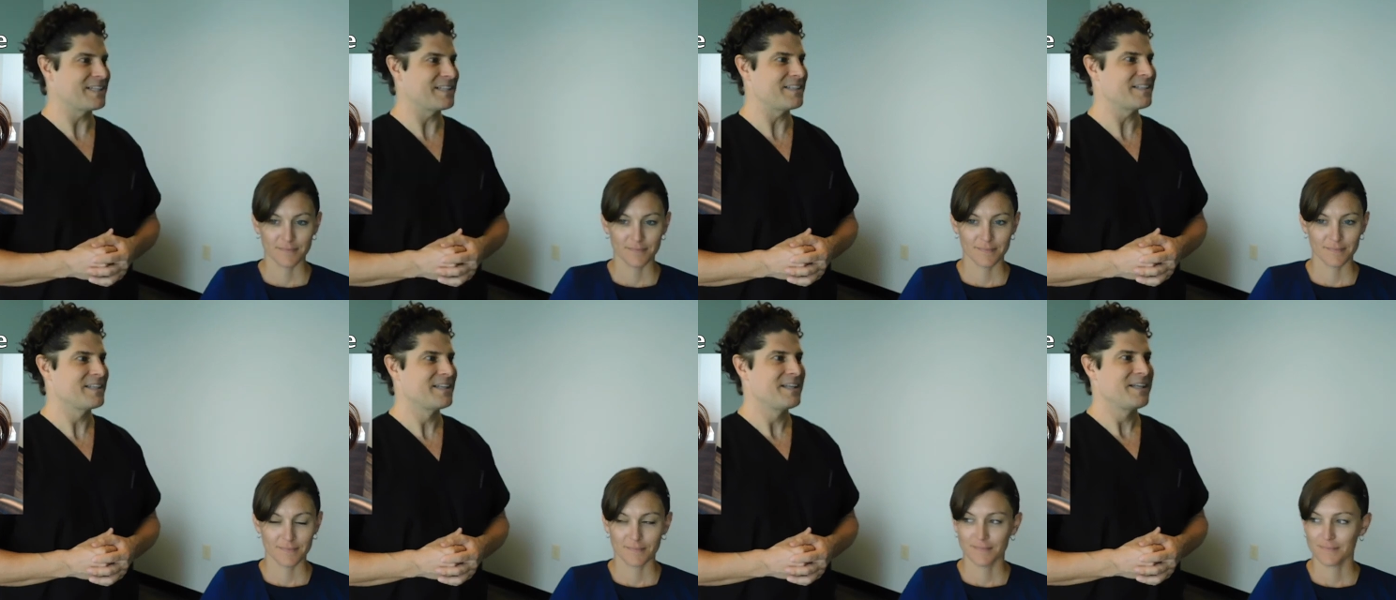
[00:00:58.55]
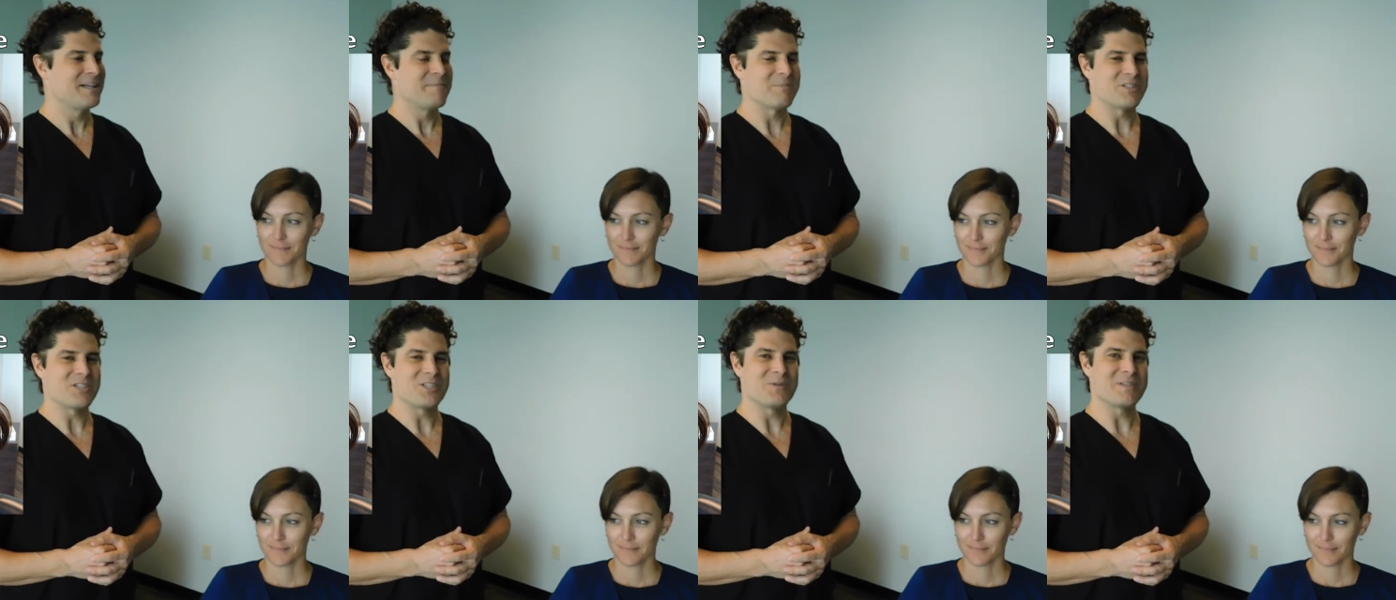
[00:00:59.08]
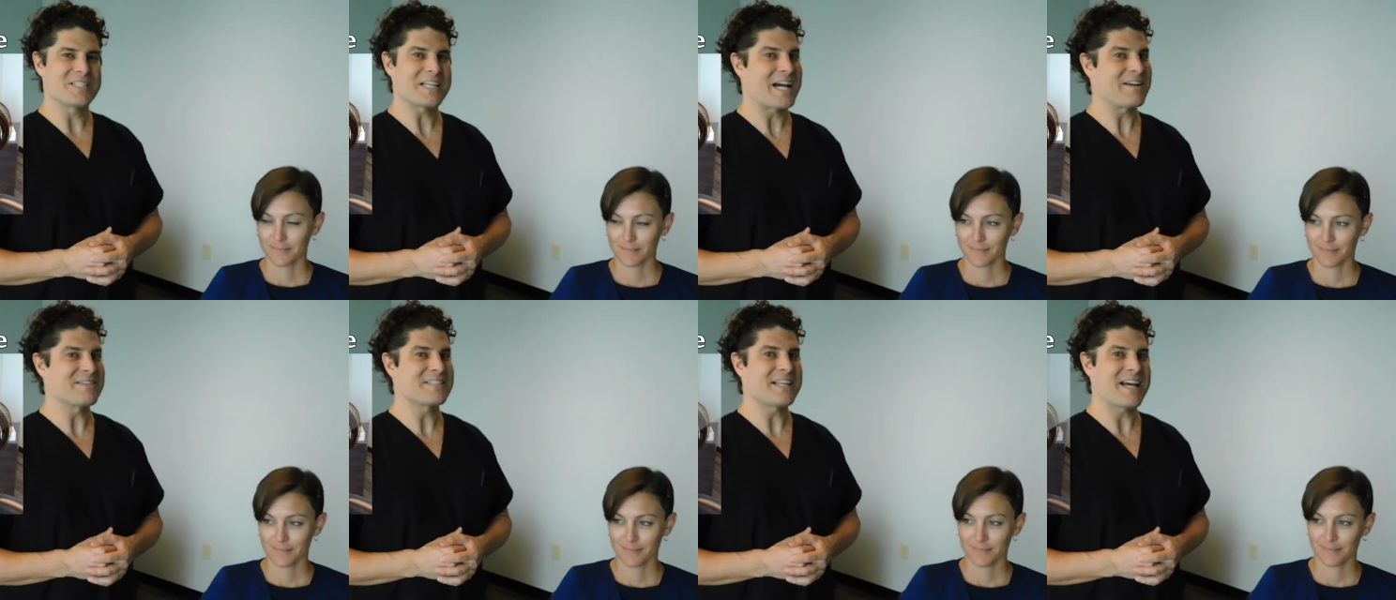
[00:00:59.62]
Speaker 1: And but she's doing
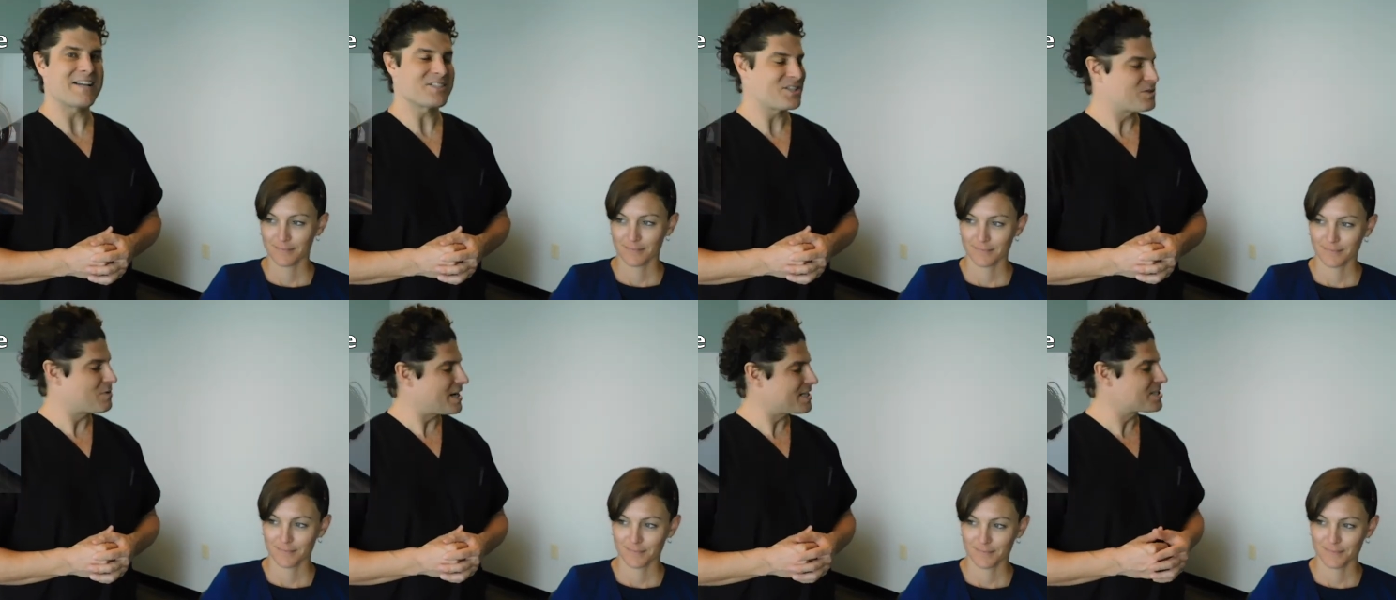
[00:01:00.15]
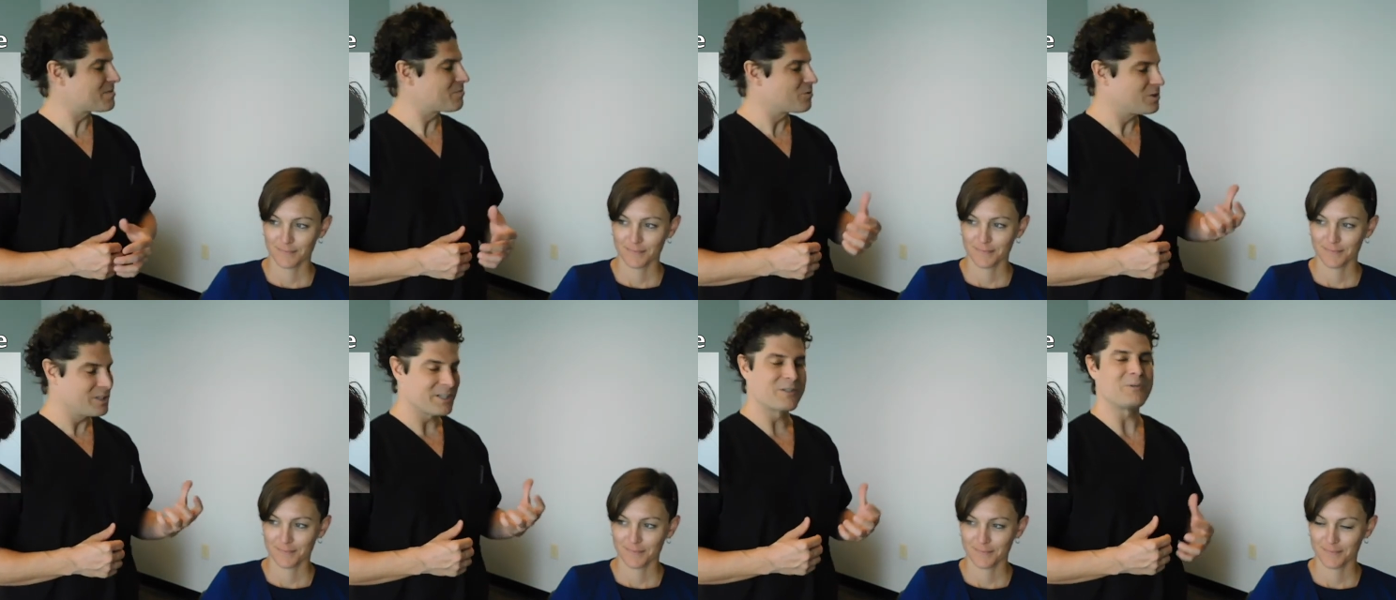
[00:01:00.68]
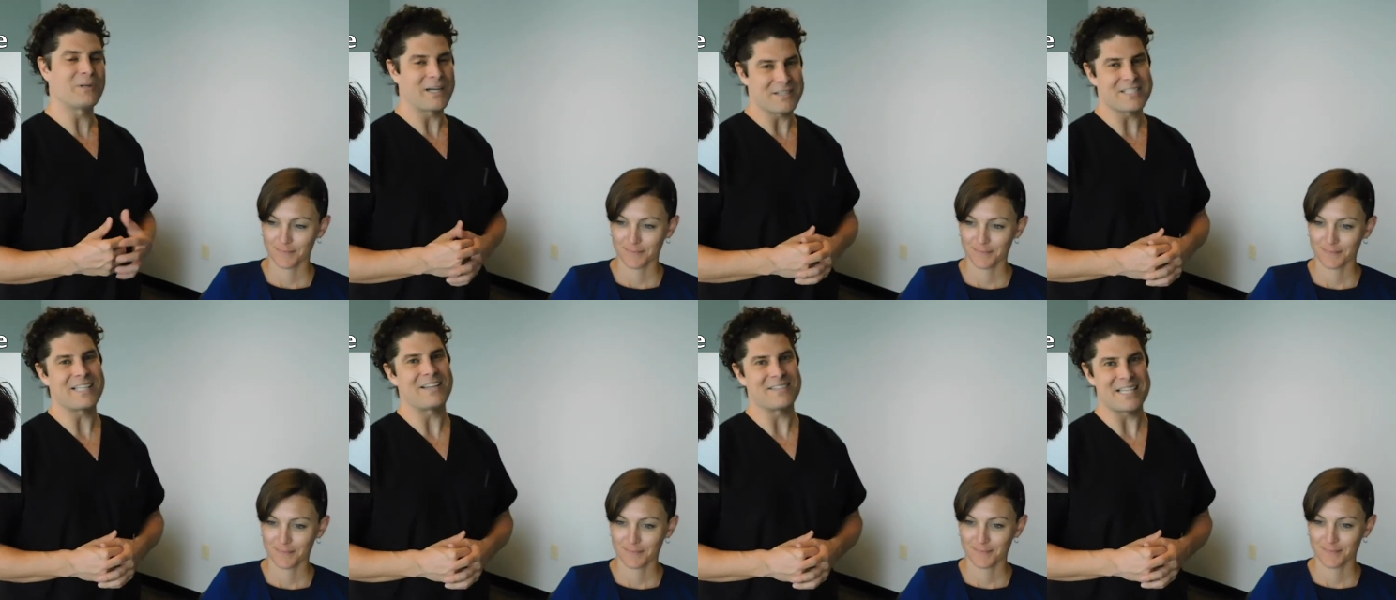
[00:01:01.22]
styles now. She's rocking some really cool
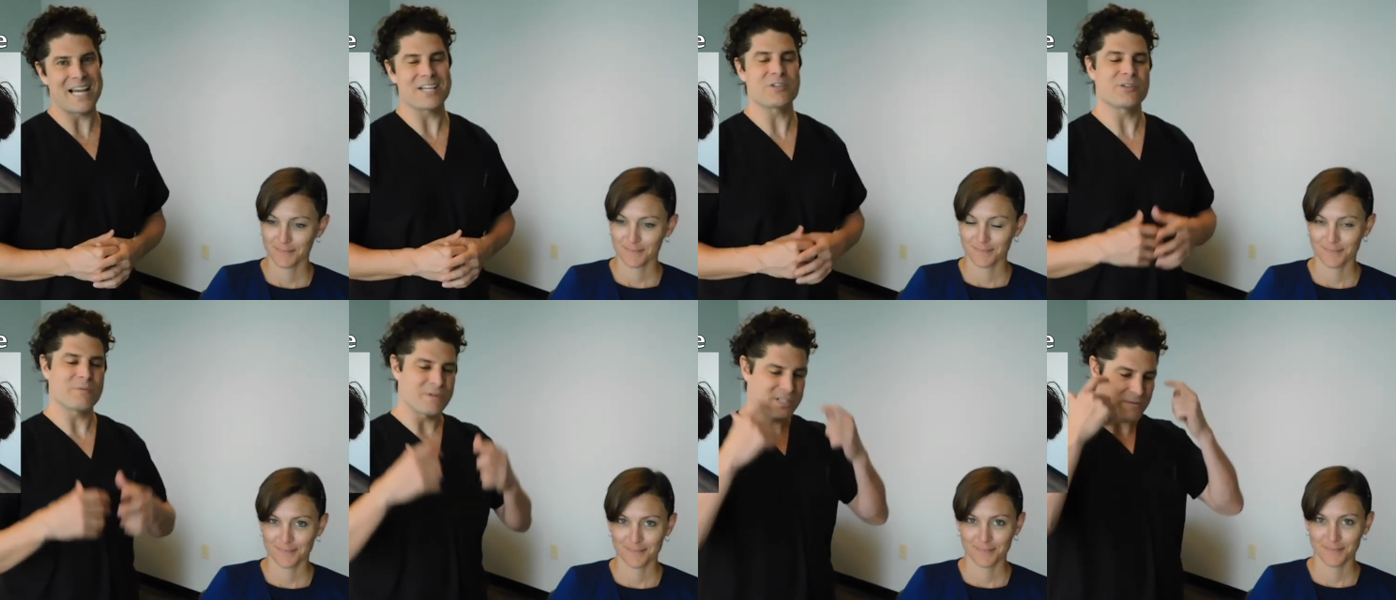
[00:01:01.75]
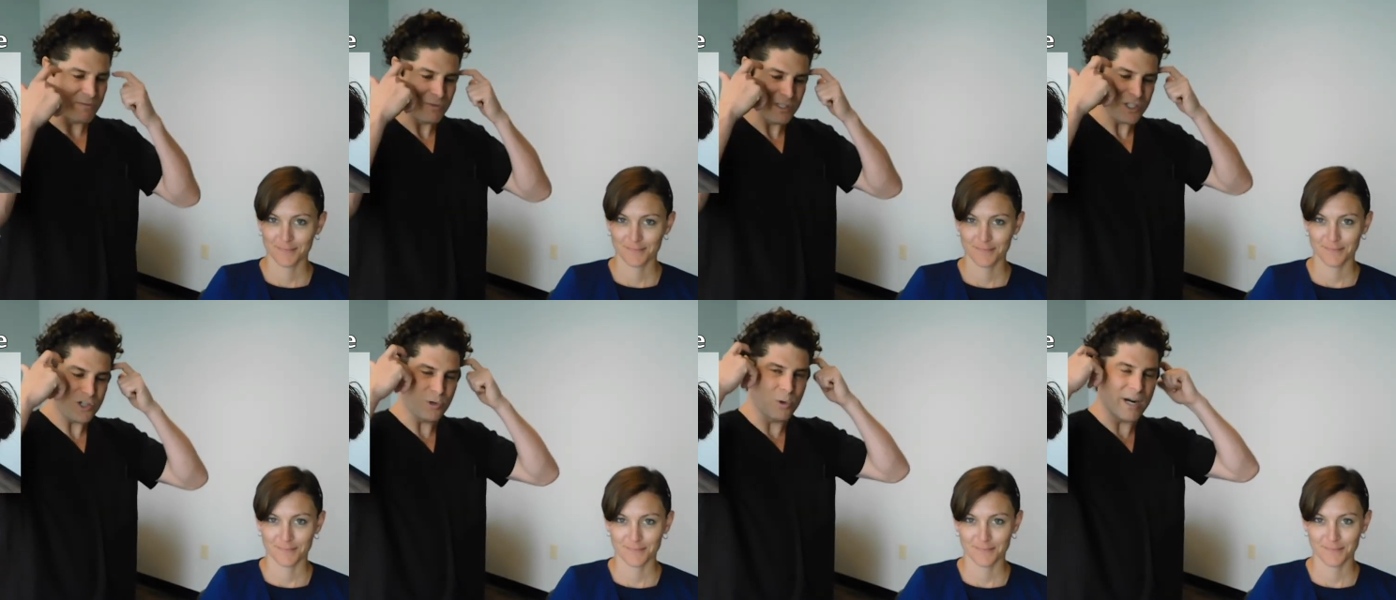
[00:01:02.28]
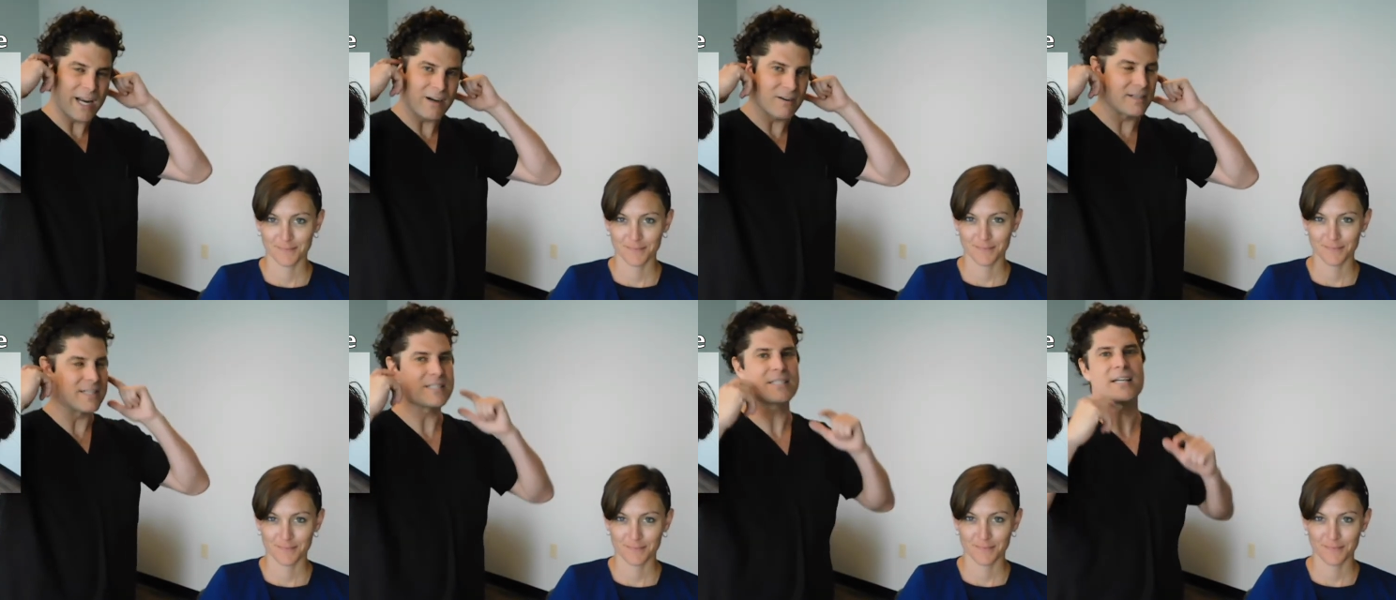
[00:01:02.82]
hairstyles, actually, with some really short hair
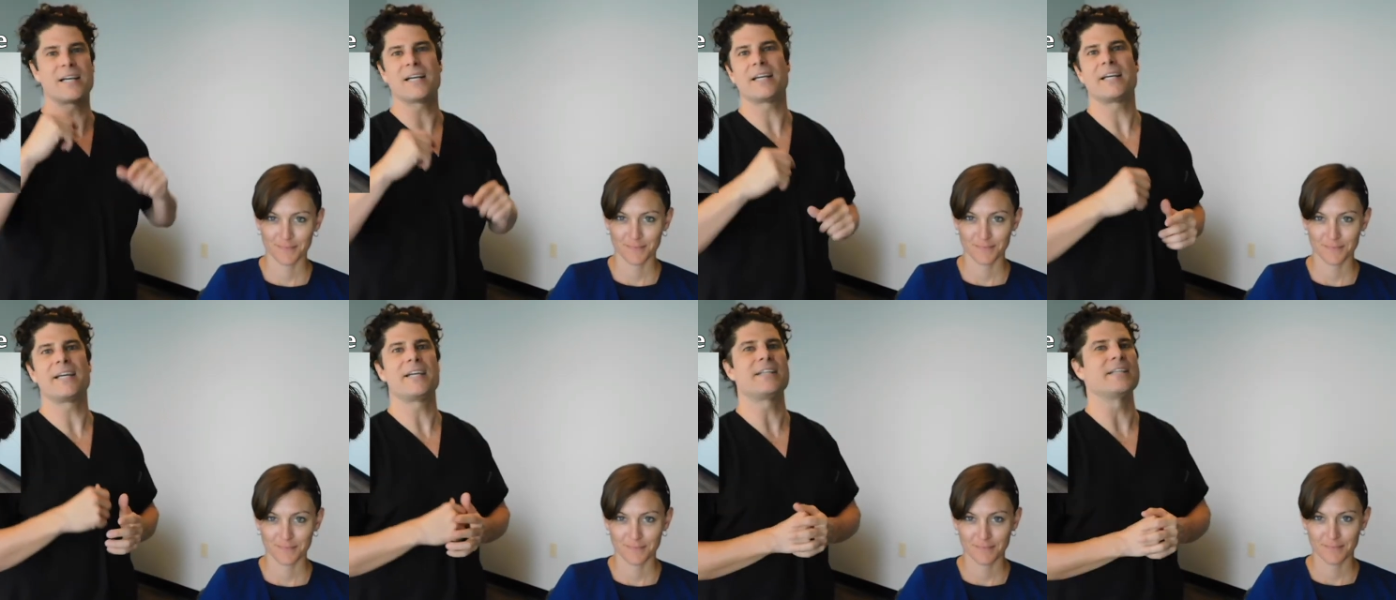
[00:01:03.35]
on the side.